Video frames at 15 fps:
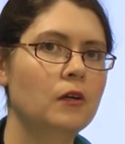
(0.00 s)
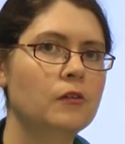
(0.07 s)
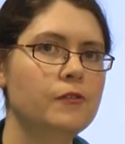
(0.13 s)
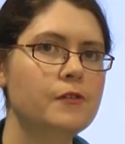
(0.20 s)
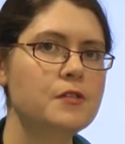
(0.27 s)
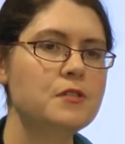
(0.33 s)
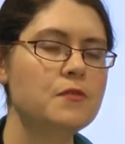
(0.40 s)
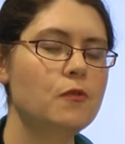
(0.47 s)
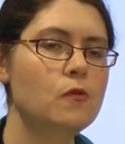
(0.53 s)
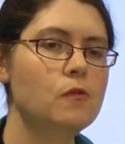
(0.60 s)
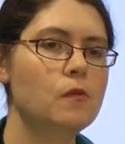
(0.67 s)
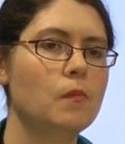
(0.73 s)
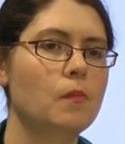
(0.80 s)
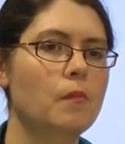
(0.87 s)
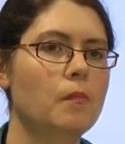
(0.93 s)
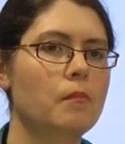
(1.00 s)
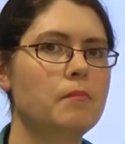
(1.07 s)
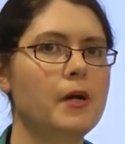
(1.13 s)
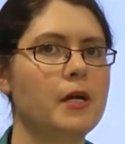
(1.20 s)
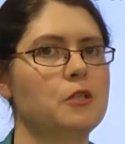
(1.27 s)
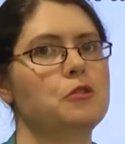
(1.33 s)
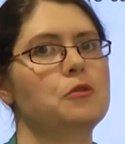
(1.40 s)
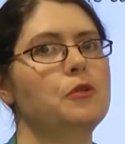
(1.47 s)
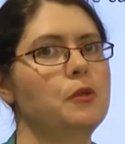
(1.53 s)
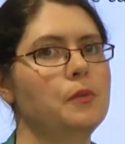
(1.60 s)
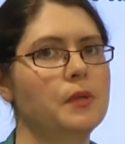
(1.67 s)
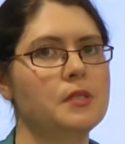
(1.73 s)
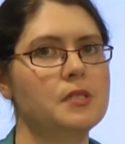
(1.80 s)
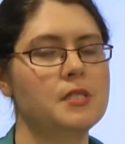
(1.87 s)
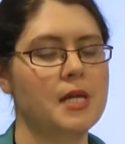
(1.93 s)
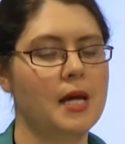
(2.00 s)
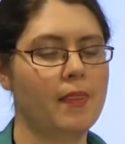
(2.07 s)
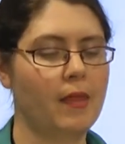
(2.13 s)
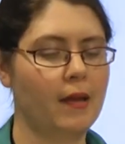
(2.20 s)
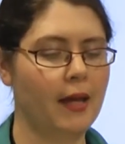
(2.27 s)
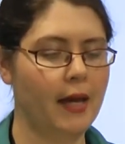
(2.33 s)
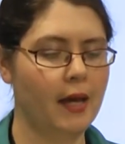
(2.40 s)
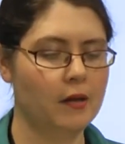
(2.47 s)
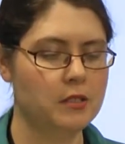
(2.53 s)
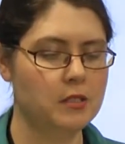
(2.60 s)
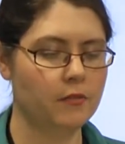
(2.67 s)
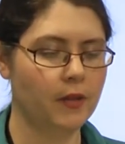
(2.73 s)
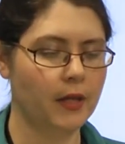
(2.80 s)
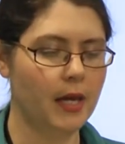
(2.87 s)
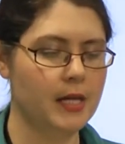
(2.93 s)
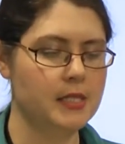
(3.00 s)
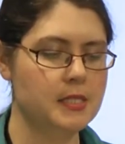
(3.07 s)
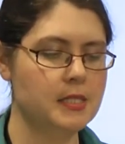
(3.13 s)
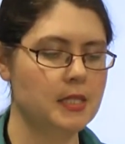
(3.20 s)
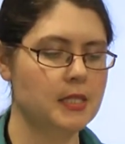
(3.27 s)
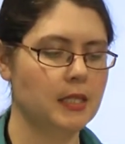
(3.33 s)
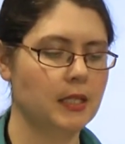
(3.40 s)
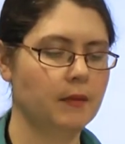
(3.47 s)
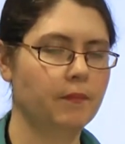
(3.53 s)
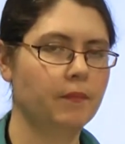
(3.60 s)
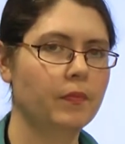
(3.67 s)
First of all, make sure you understand the layout of the case study.